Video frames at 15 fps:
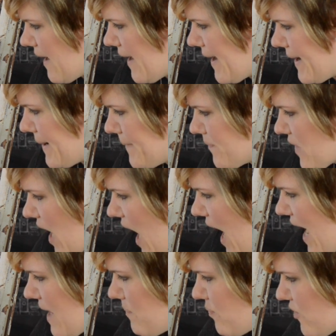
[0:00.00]

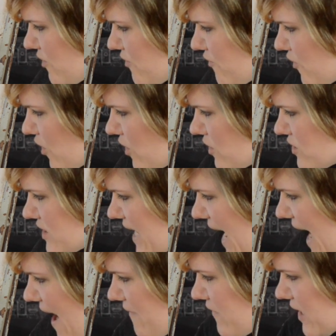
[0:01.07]
I prefer to
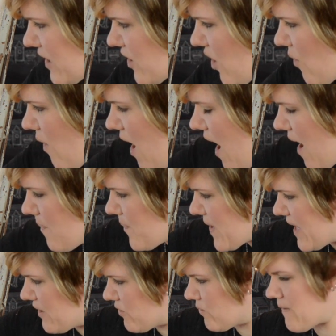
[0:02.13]
have it go up
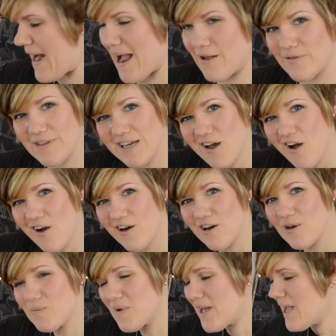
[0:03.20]
and around the
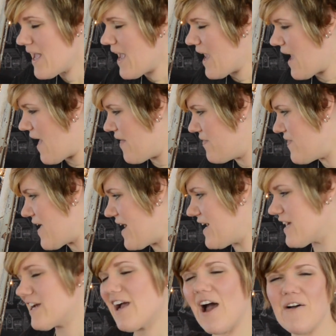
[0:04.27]
arm, and then
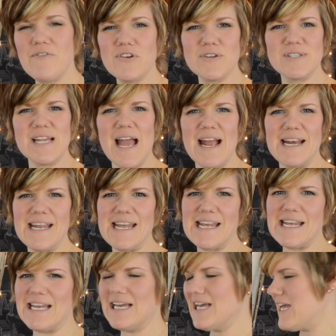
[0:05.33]
it covers
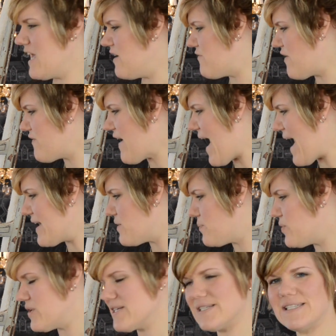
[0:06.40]
if I've had to
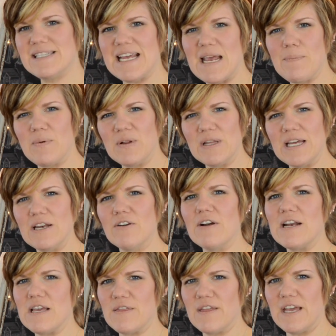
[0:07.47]
put a staple in or
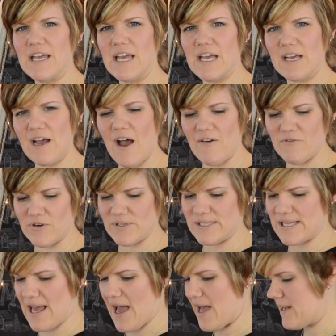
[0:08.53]
anything, it covers
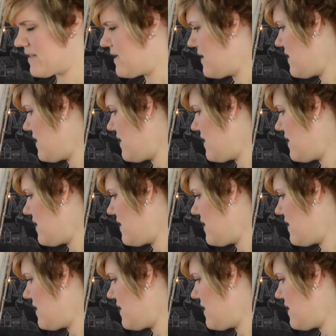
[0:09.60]
that.